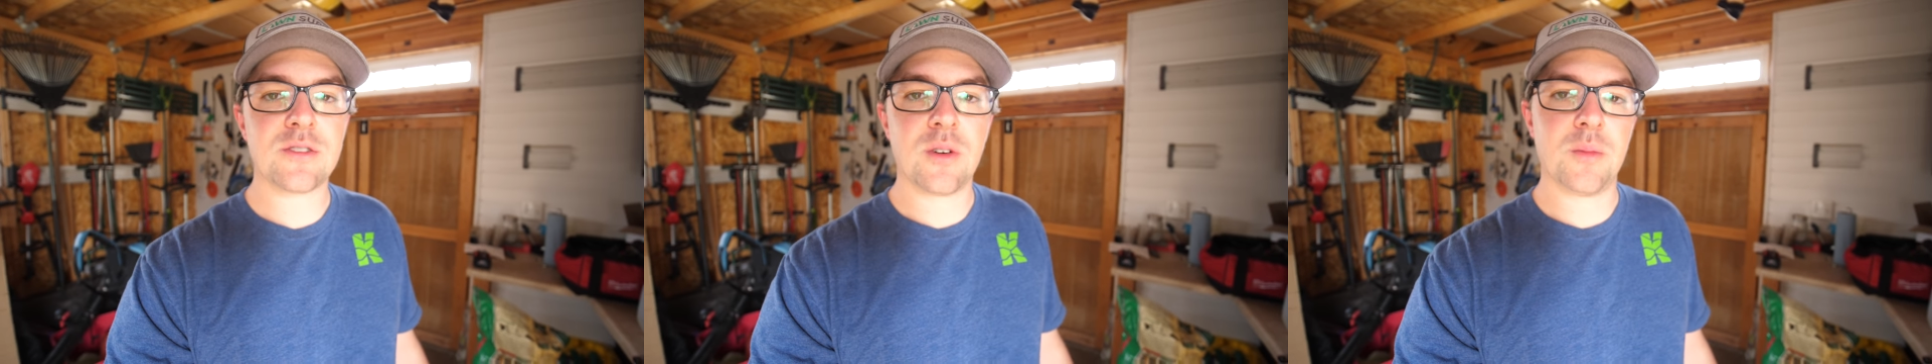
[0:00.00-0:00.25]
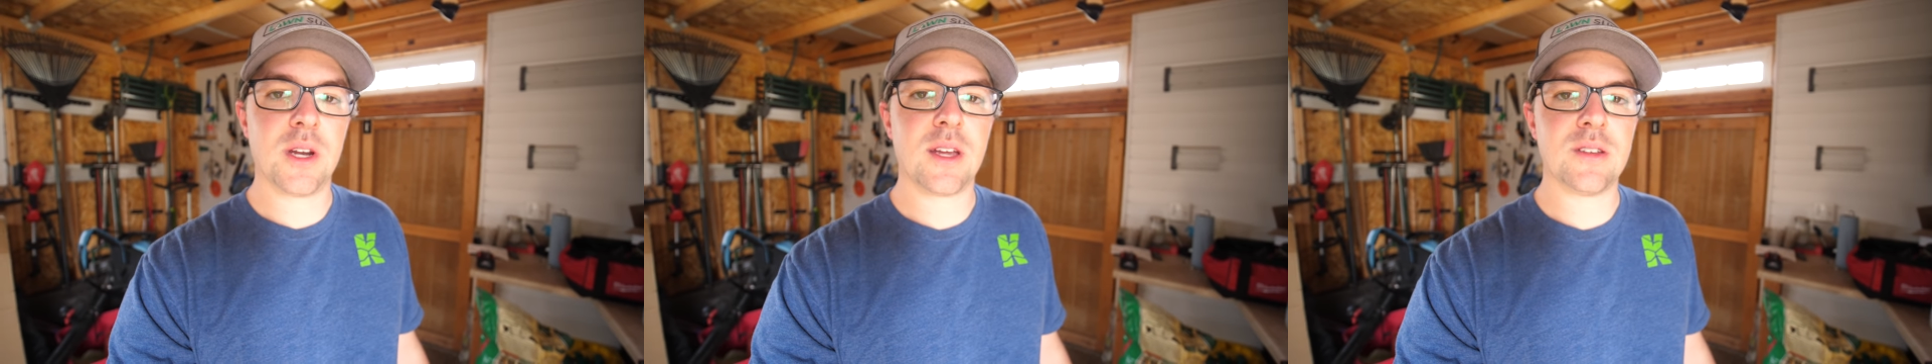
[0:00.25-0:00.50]
so
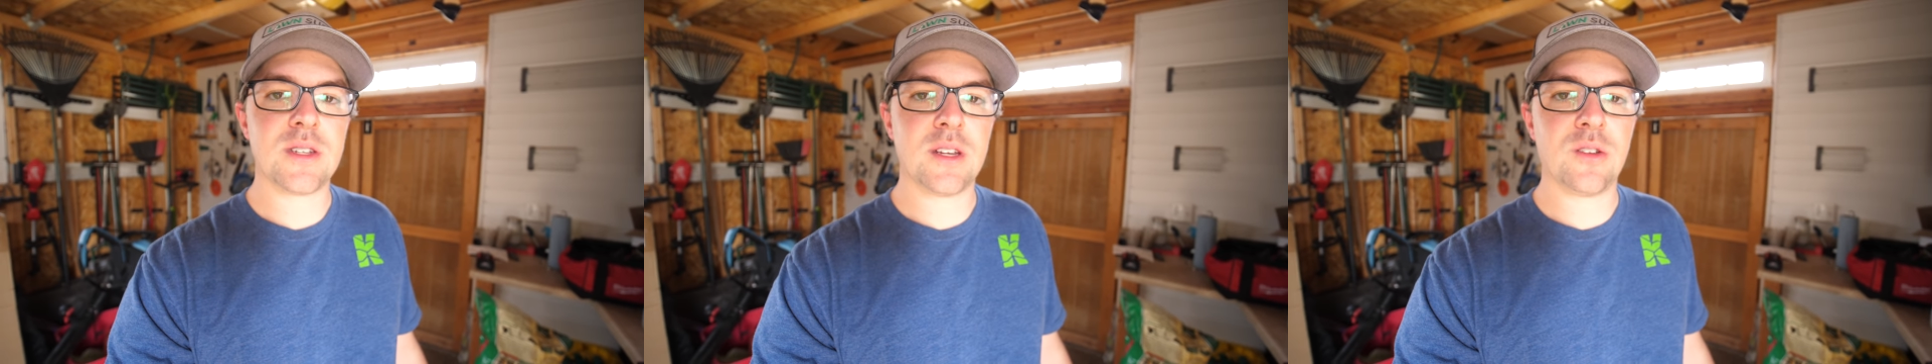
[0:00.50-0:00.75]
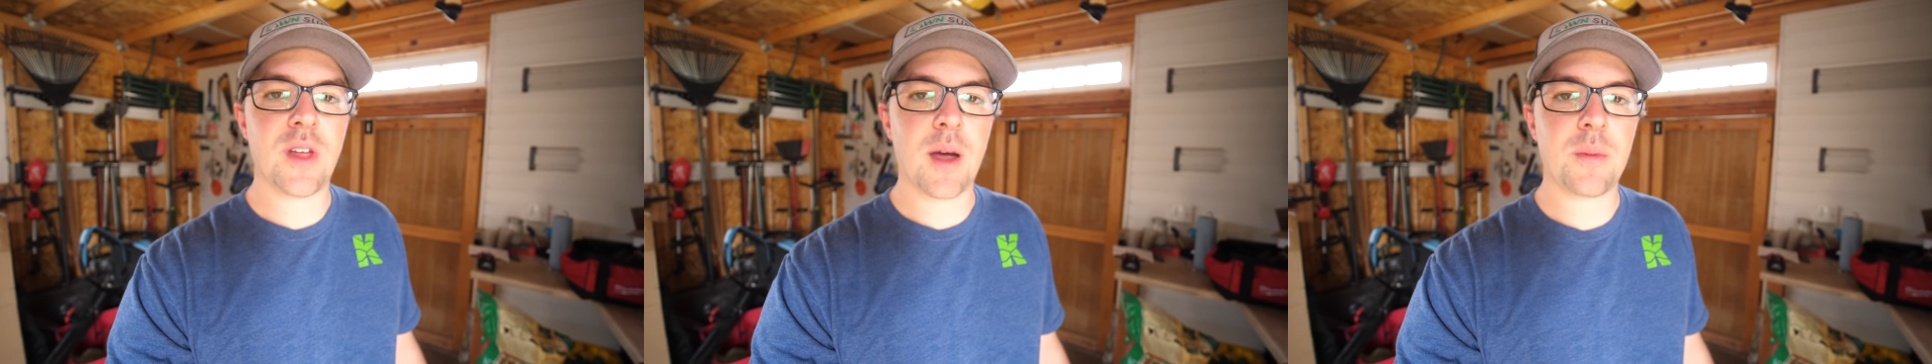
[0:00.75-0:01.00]
I'm gonna
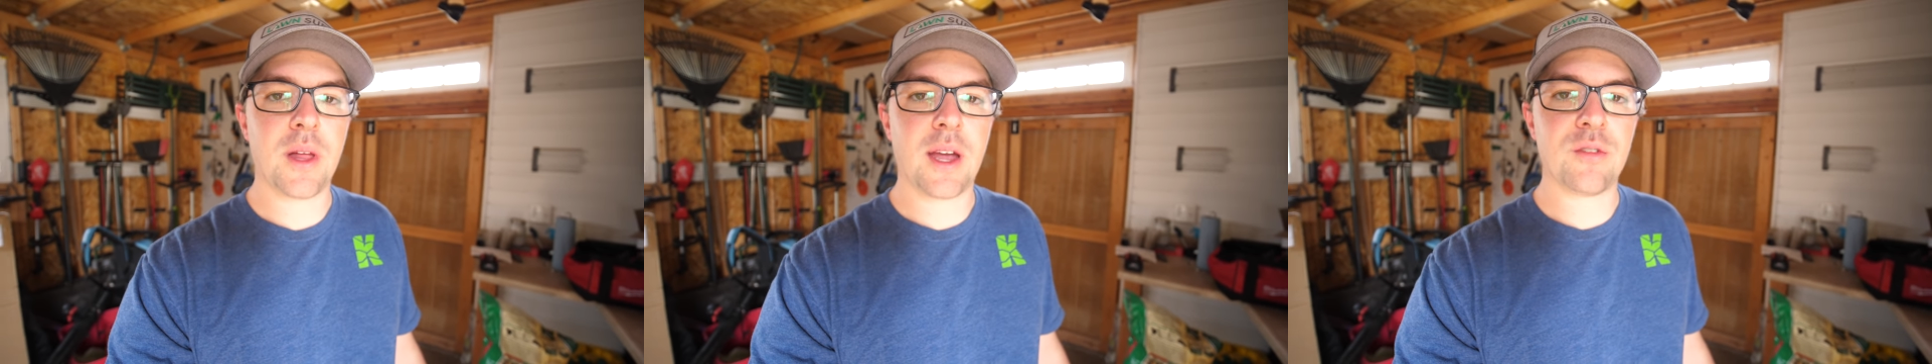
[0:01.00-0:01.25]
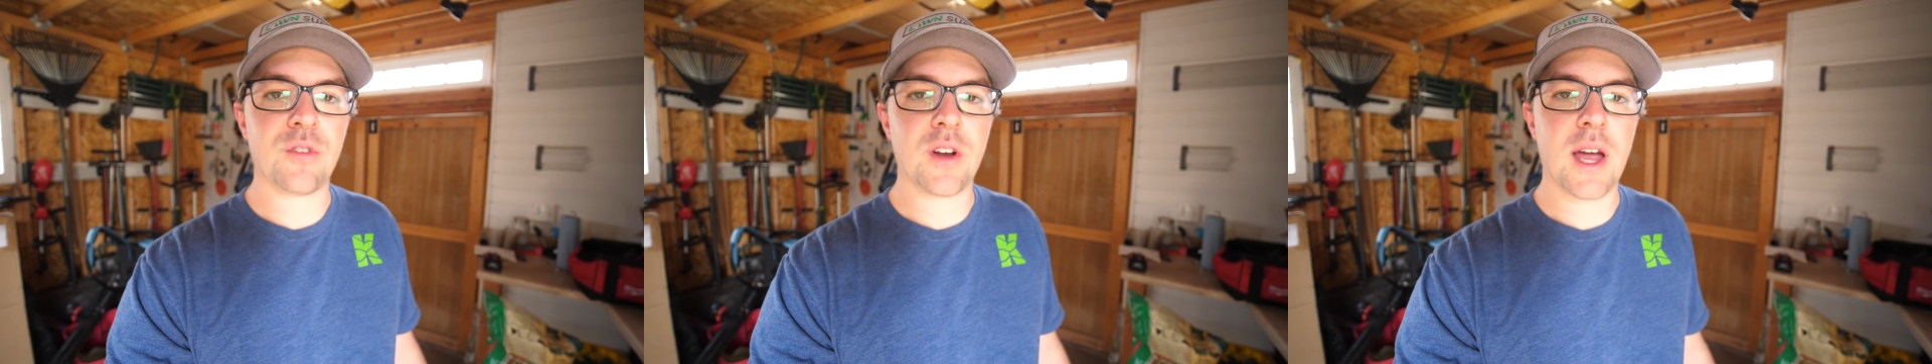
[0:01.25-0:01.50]
continue that
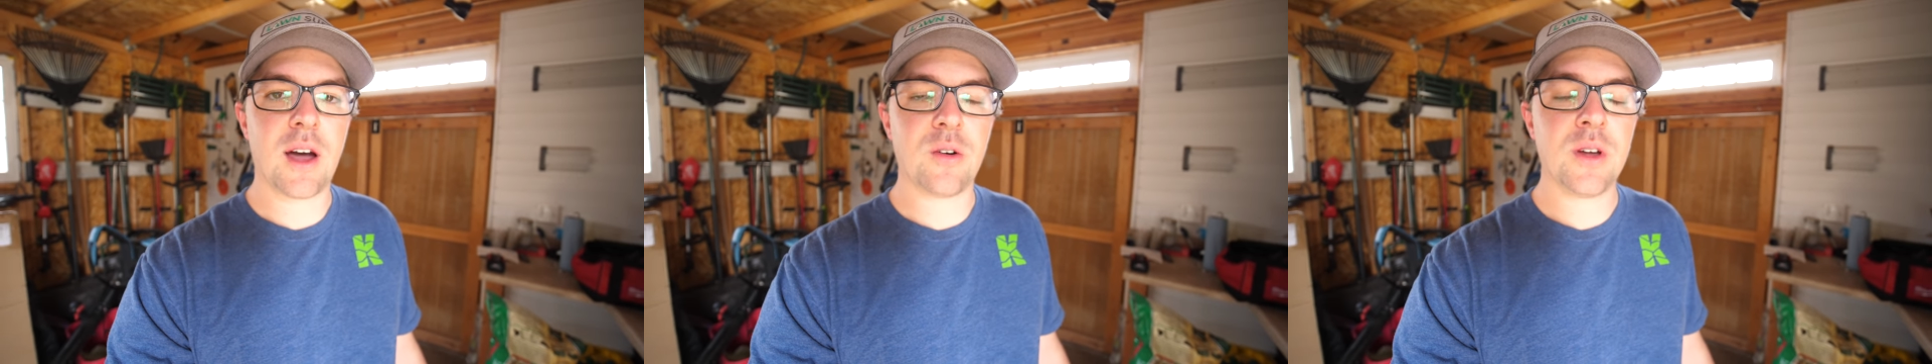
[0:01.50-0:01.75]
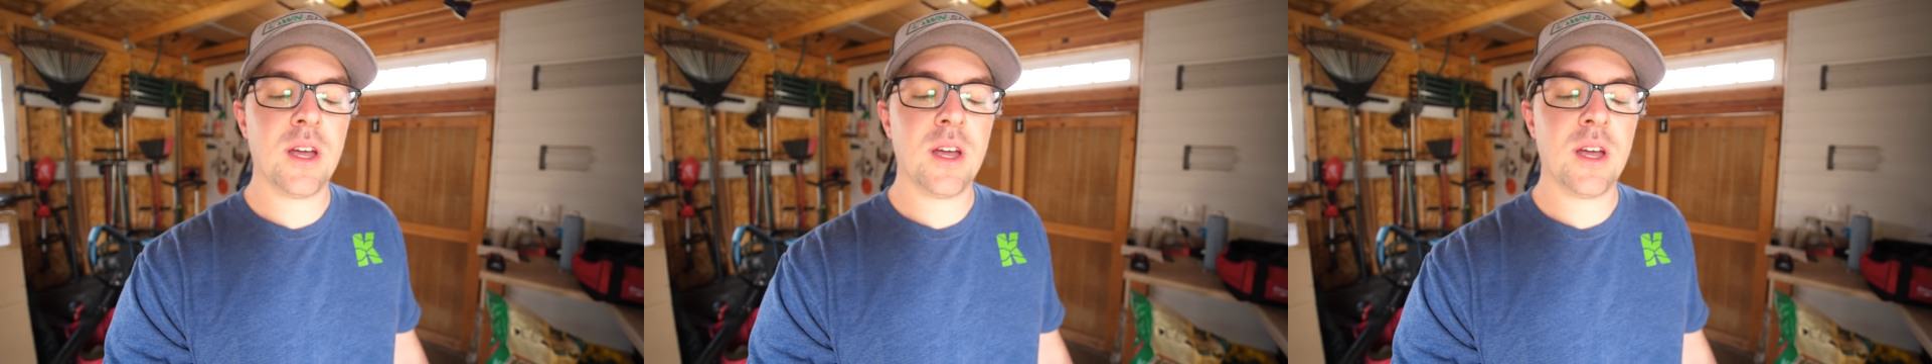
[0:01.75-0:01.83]
plan for now.